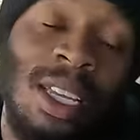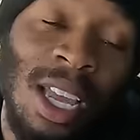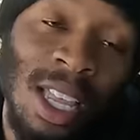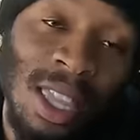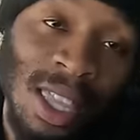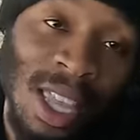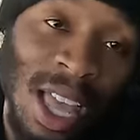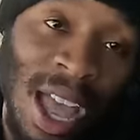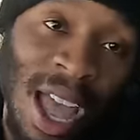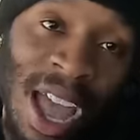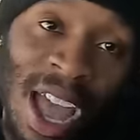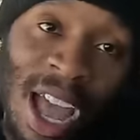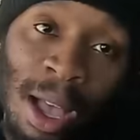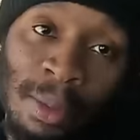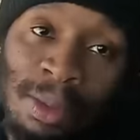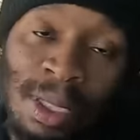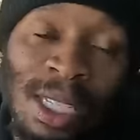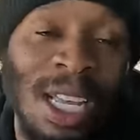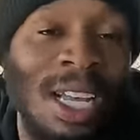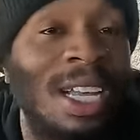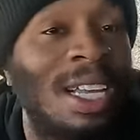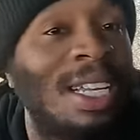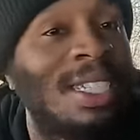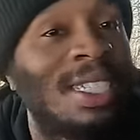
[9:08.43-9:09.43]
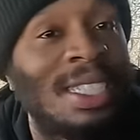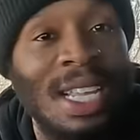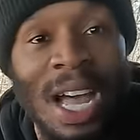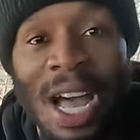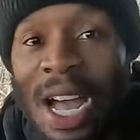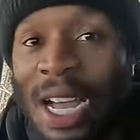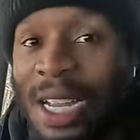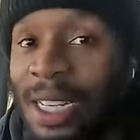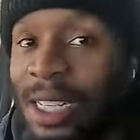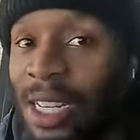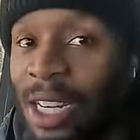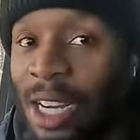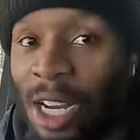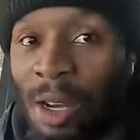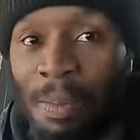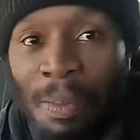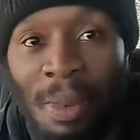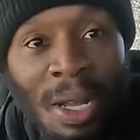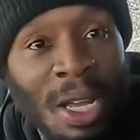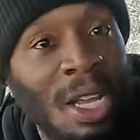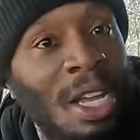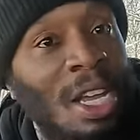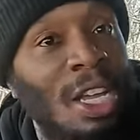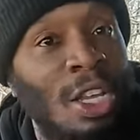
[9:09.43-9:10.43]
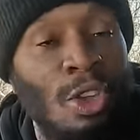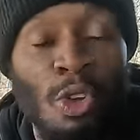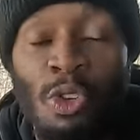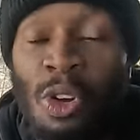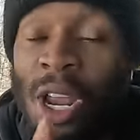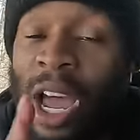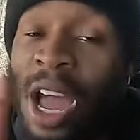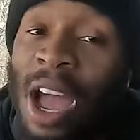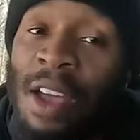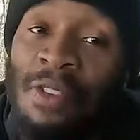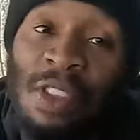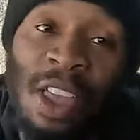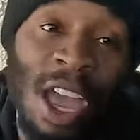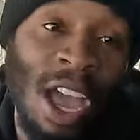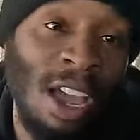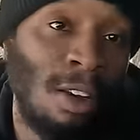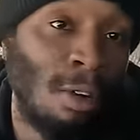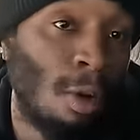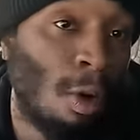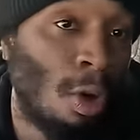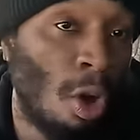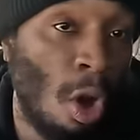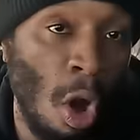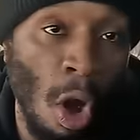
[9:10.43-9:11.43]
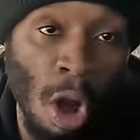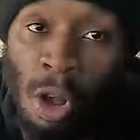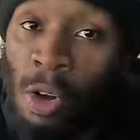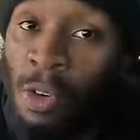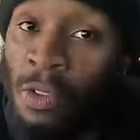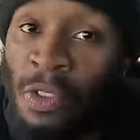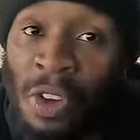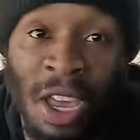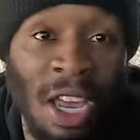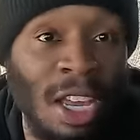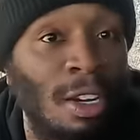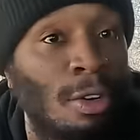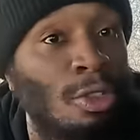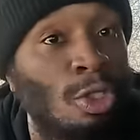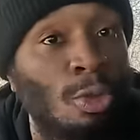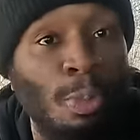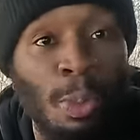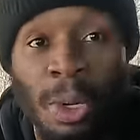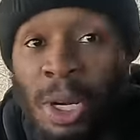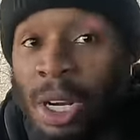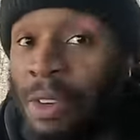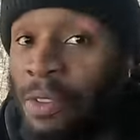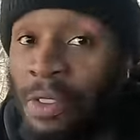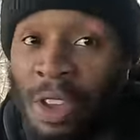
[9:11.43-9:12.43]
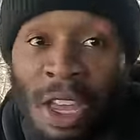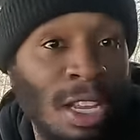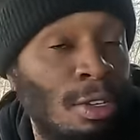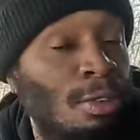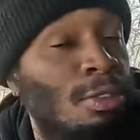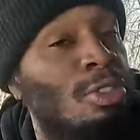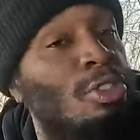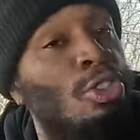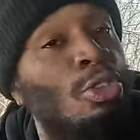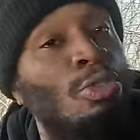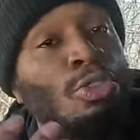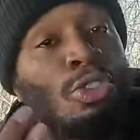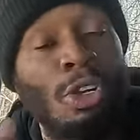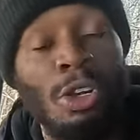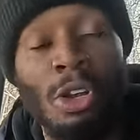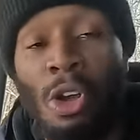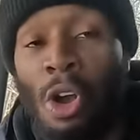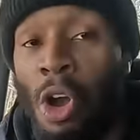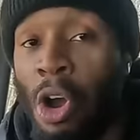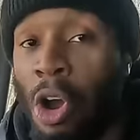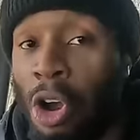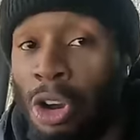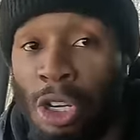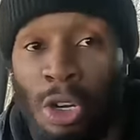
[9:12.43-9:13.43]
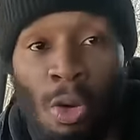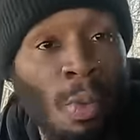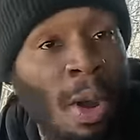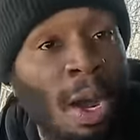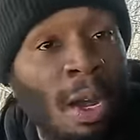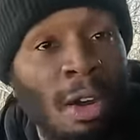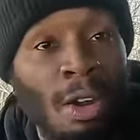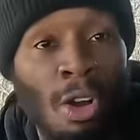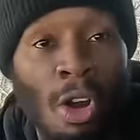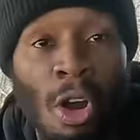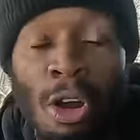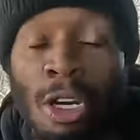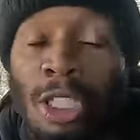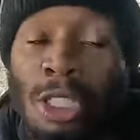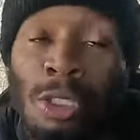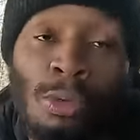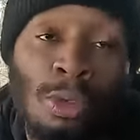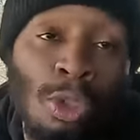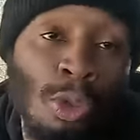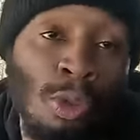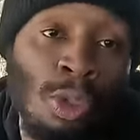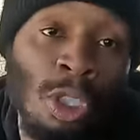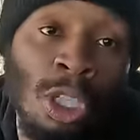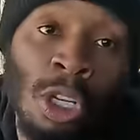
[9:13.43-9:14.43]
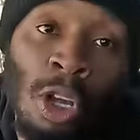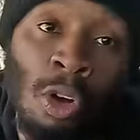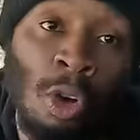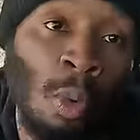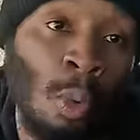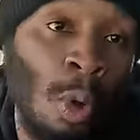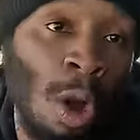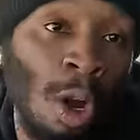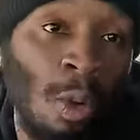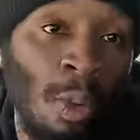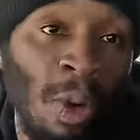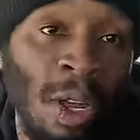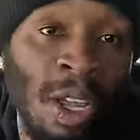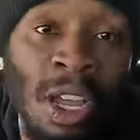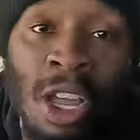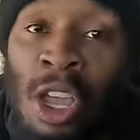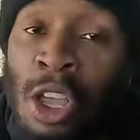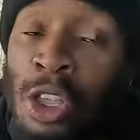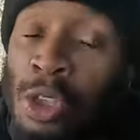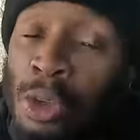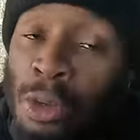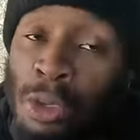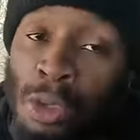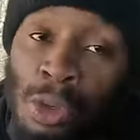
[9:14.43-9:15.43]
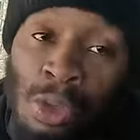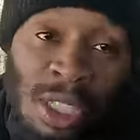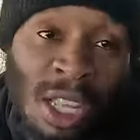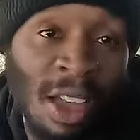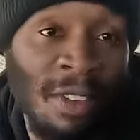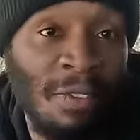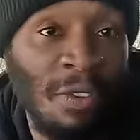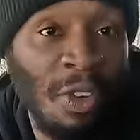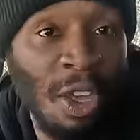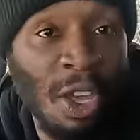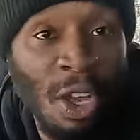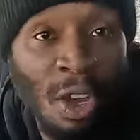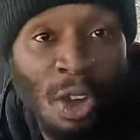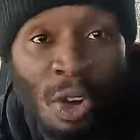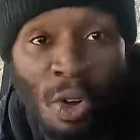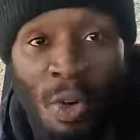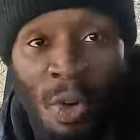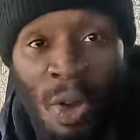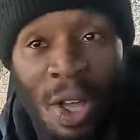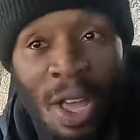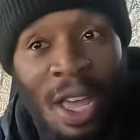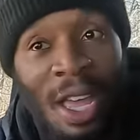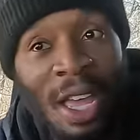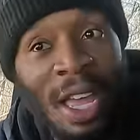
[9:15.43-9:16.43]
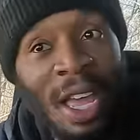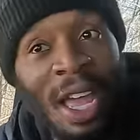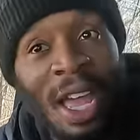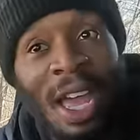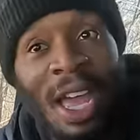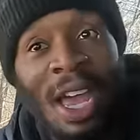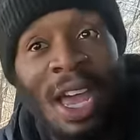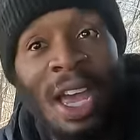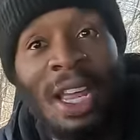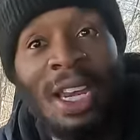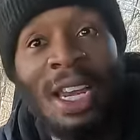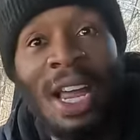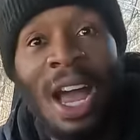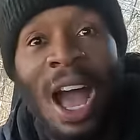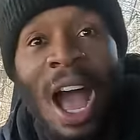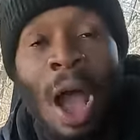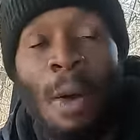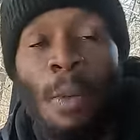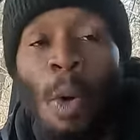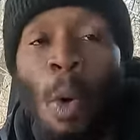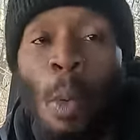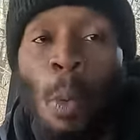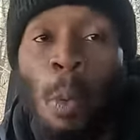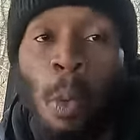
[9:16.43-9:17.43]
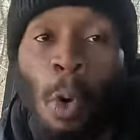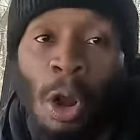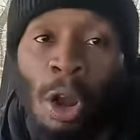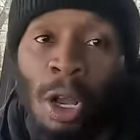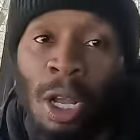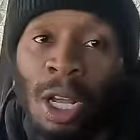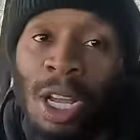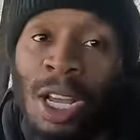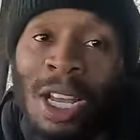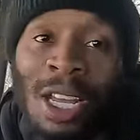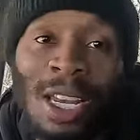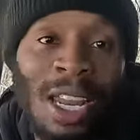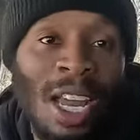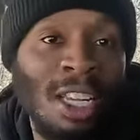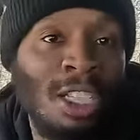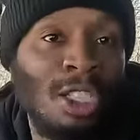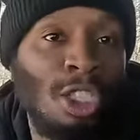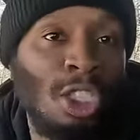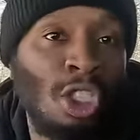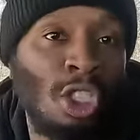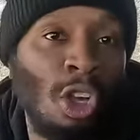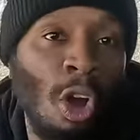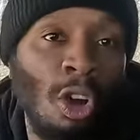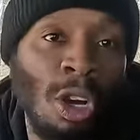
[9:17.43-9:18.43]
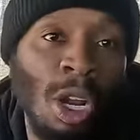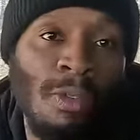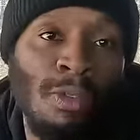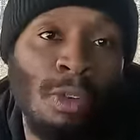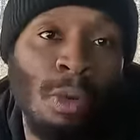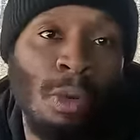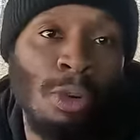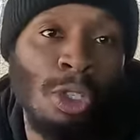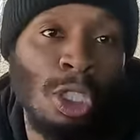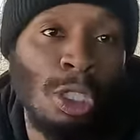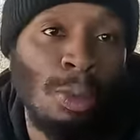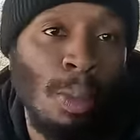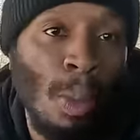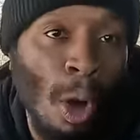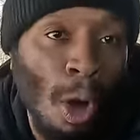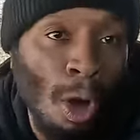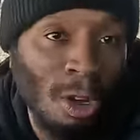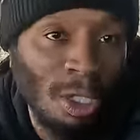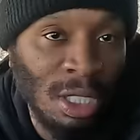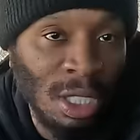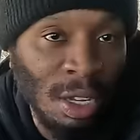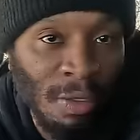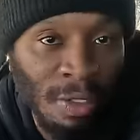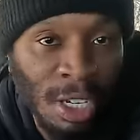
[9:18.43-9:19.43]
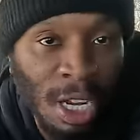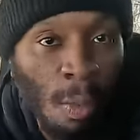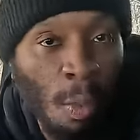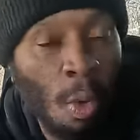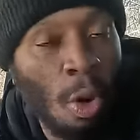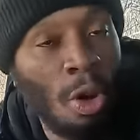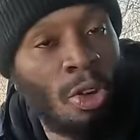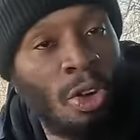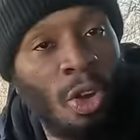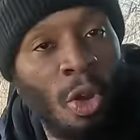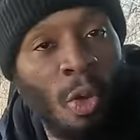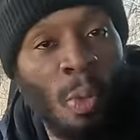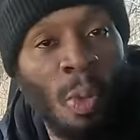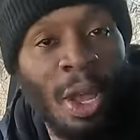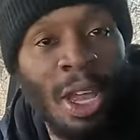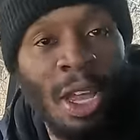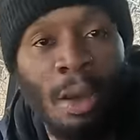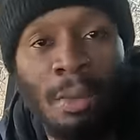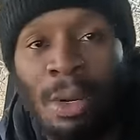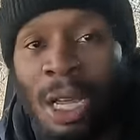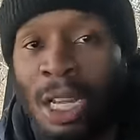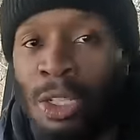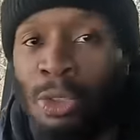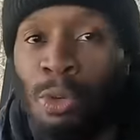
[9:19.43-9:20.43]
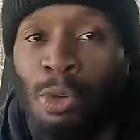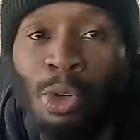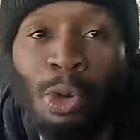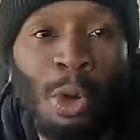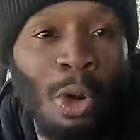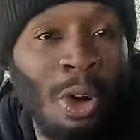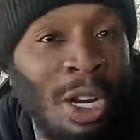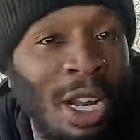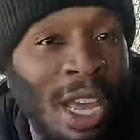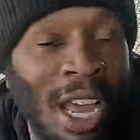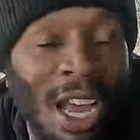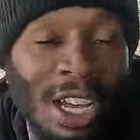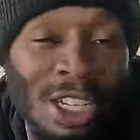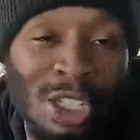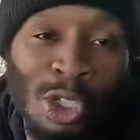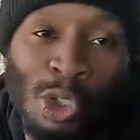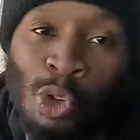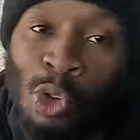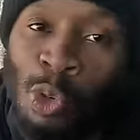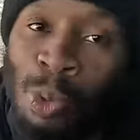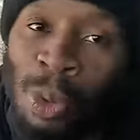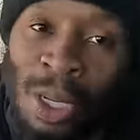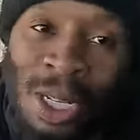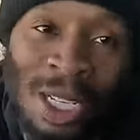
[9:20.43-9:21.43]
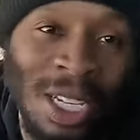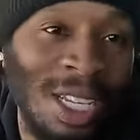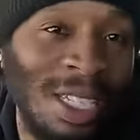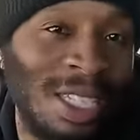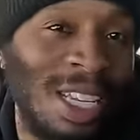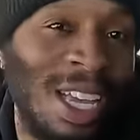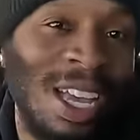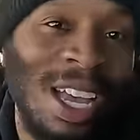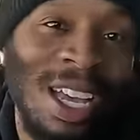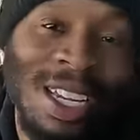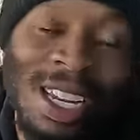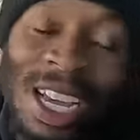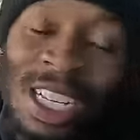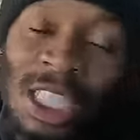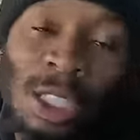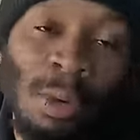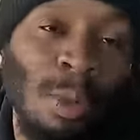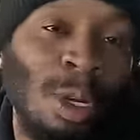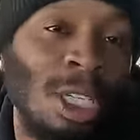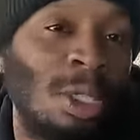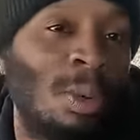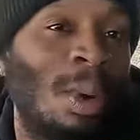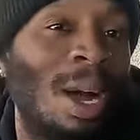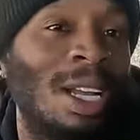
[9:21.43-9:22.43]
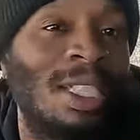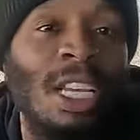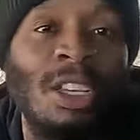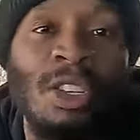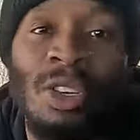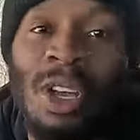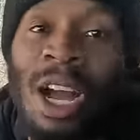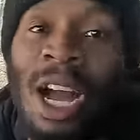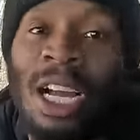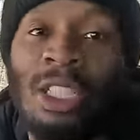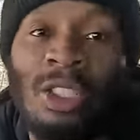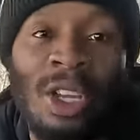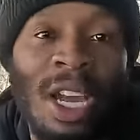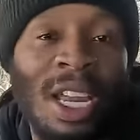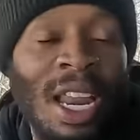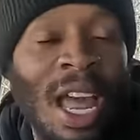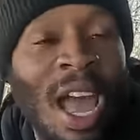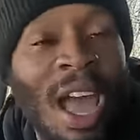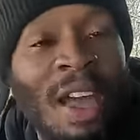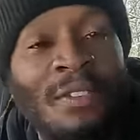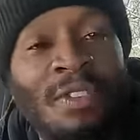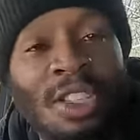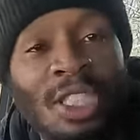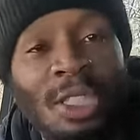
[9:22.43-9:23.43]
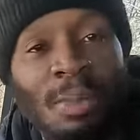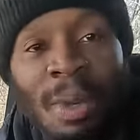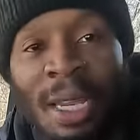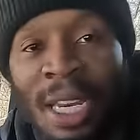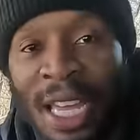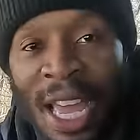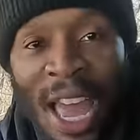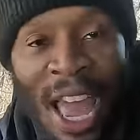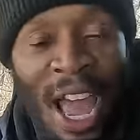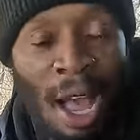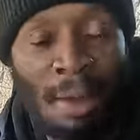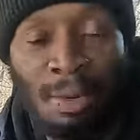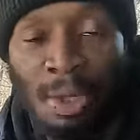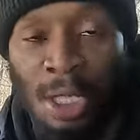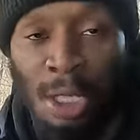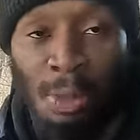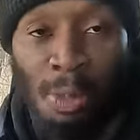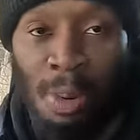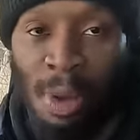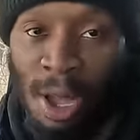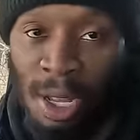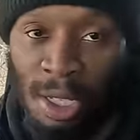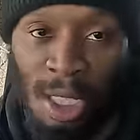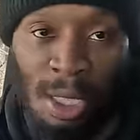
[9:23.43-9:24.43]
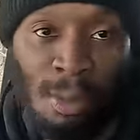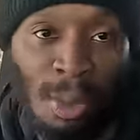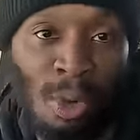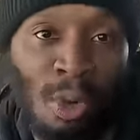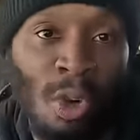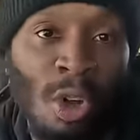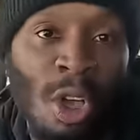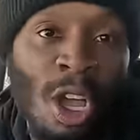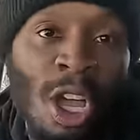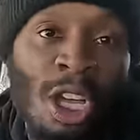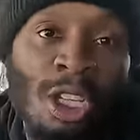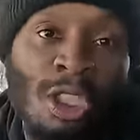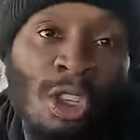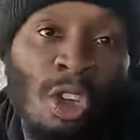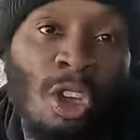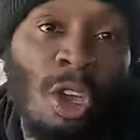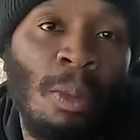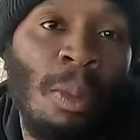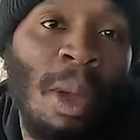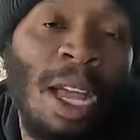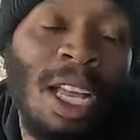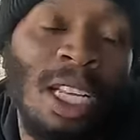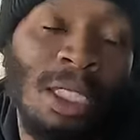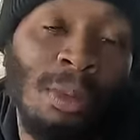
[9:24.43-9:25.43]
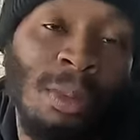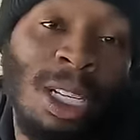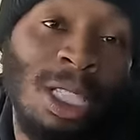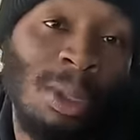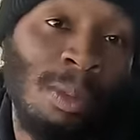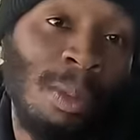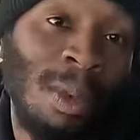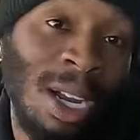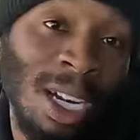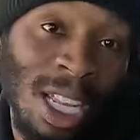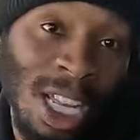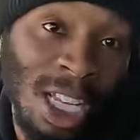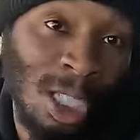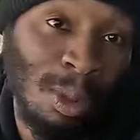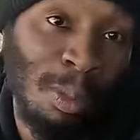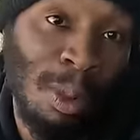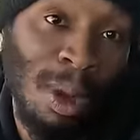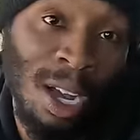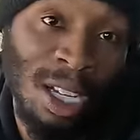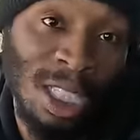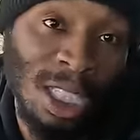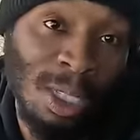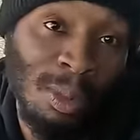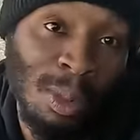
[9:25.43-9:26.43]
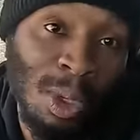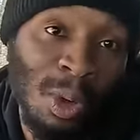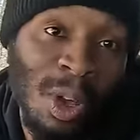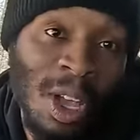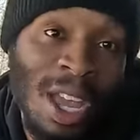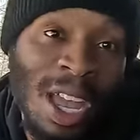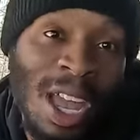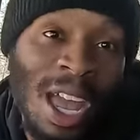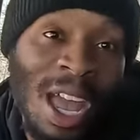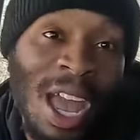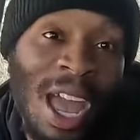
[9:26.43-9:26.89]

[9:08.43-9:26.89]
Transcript: Get the apps, sign up, you do not have to have no cargo van, no sprinter van. You can use your car, your regular car that you were using to go to work with. You can use that vehicle. And I will work, like start off doing small stuff and then work your way up. Like do DoorDash, Uber Eats. That's the reason why I tell you guys you gotta have as many apps as possible so you can make as much money as possible.